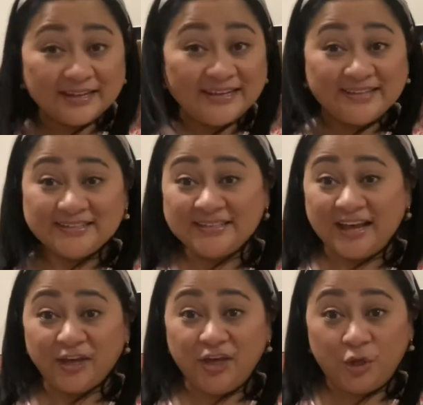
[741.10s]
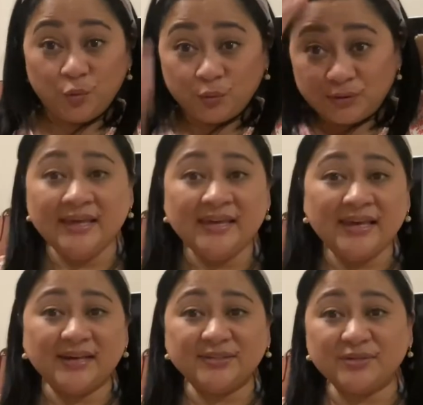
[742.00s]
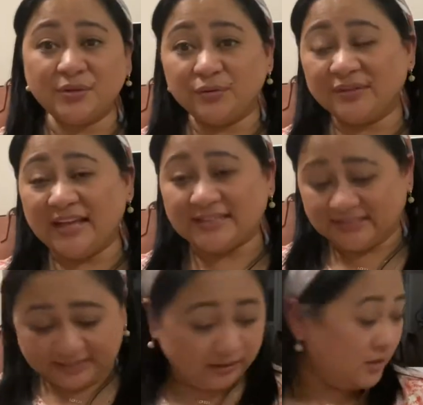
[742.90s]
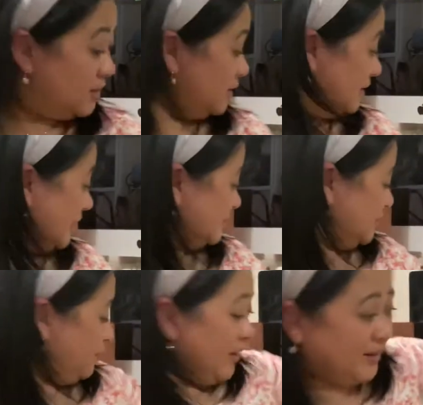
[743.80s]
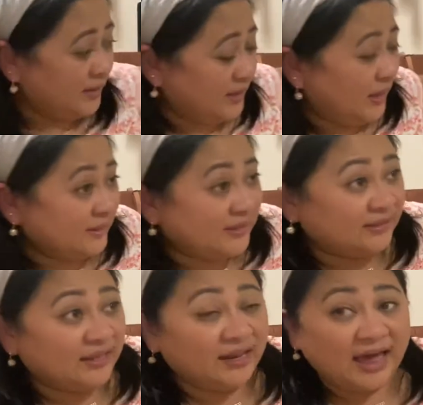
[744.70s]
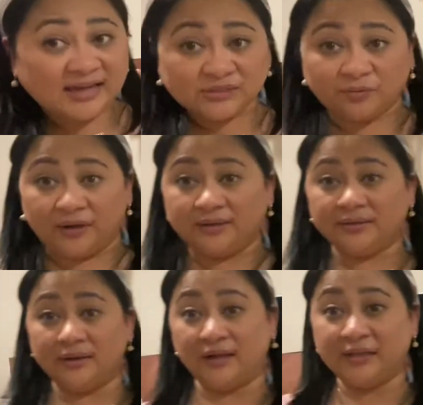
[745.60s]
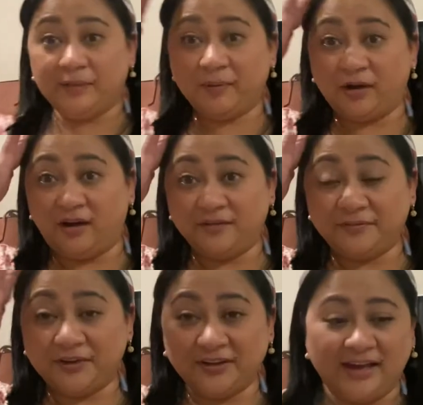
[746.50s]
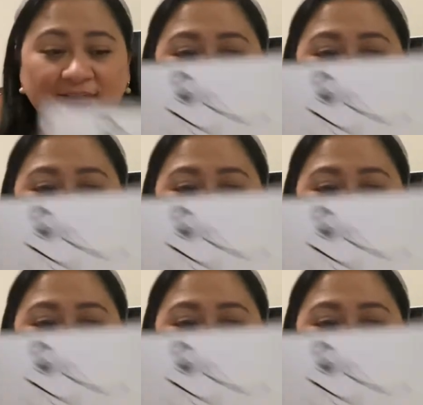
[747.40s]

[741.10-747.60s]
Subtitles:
Isn't that cute? Yeah, so that's the one. And then the last one, I'll keep it on for you guys.